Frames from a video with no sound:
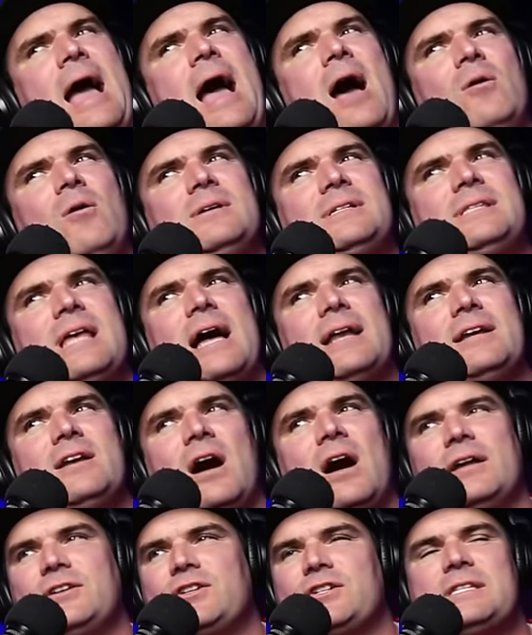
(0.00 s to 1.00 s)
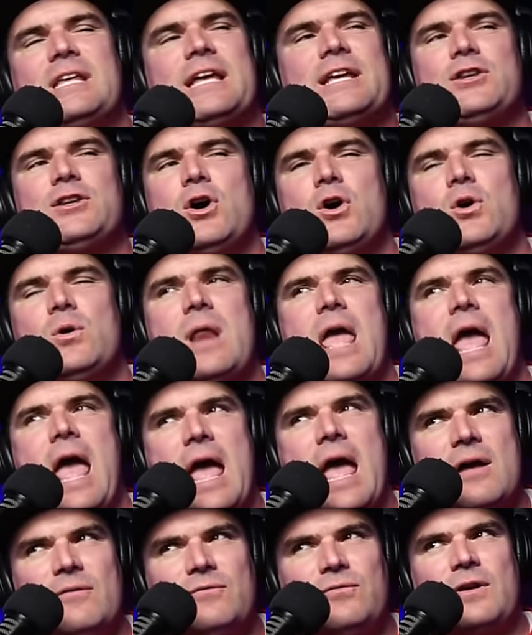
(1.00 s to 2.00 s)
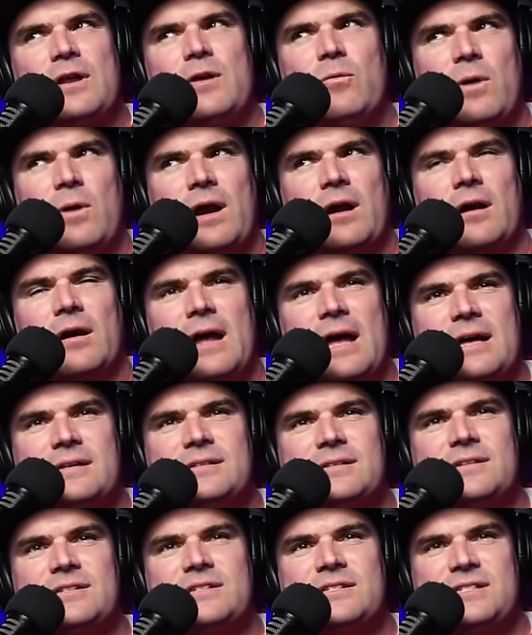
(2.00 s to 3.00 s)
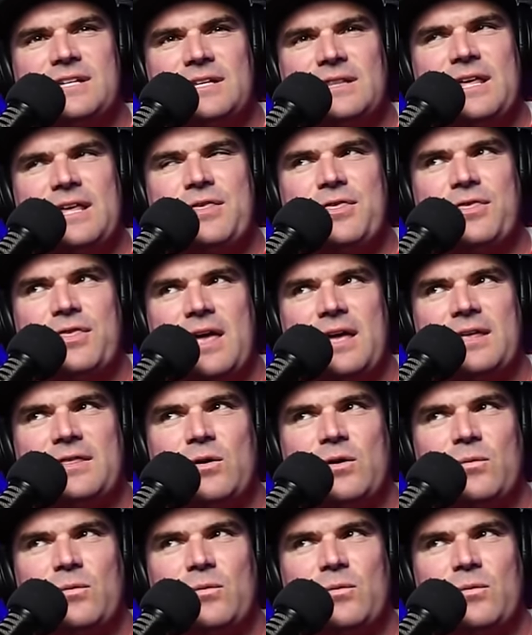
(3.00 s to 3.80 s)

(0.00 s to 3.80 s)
How is that not just like known everywhere as a silly thing